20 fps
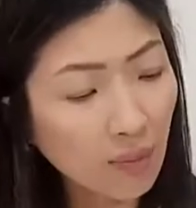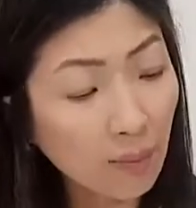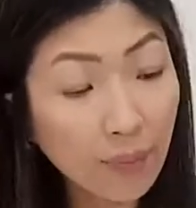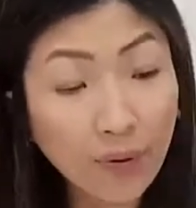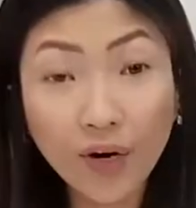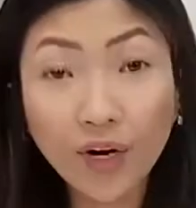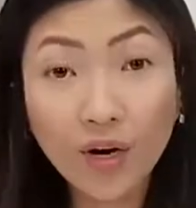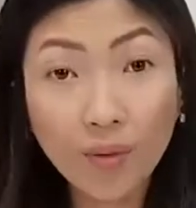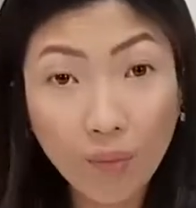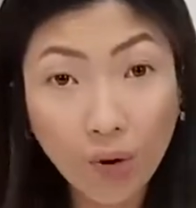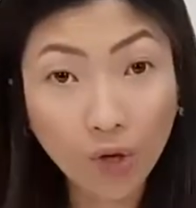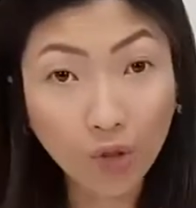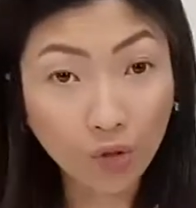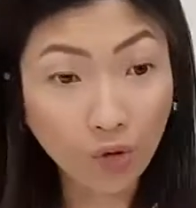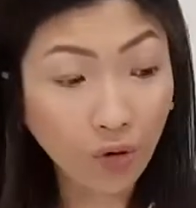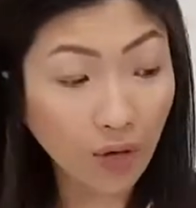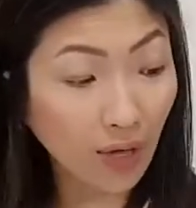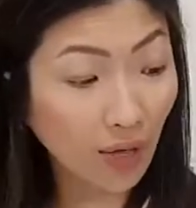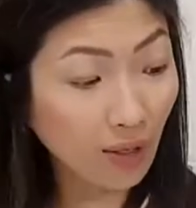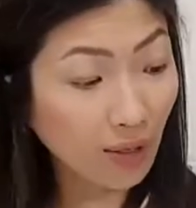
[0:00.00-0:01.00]
bergamot
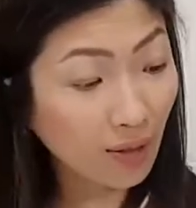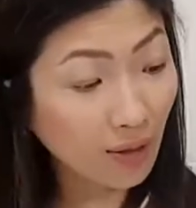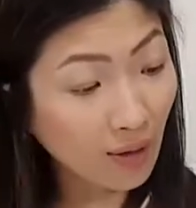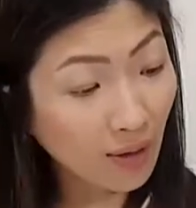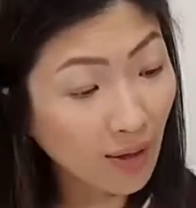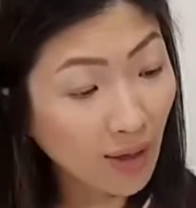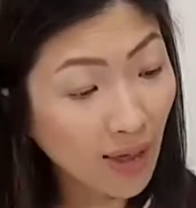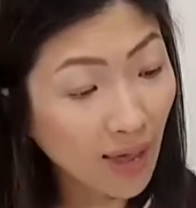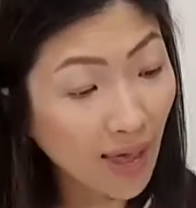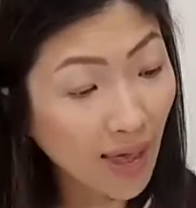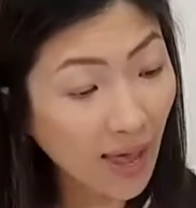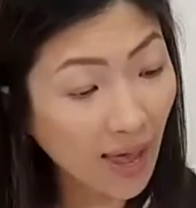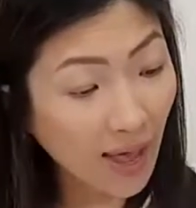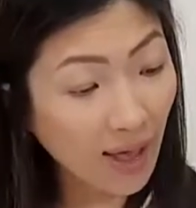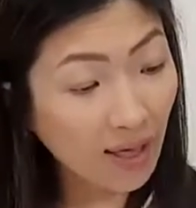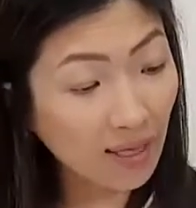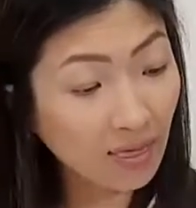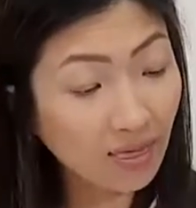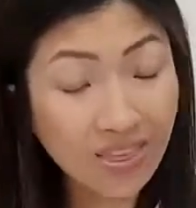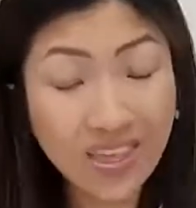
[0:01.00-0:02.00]
oil,
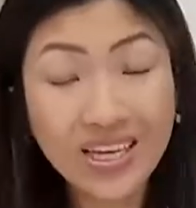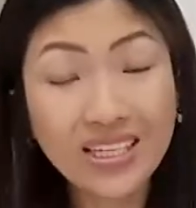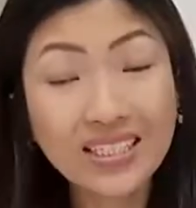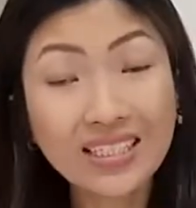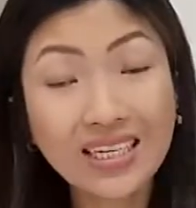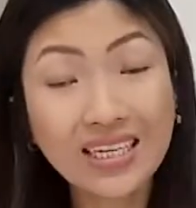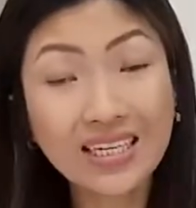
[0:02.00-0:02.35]
and this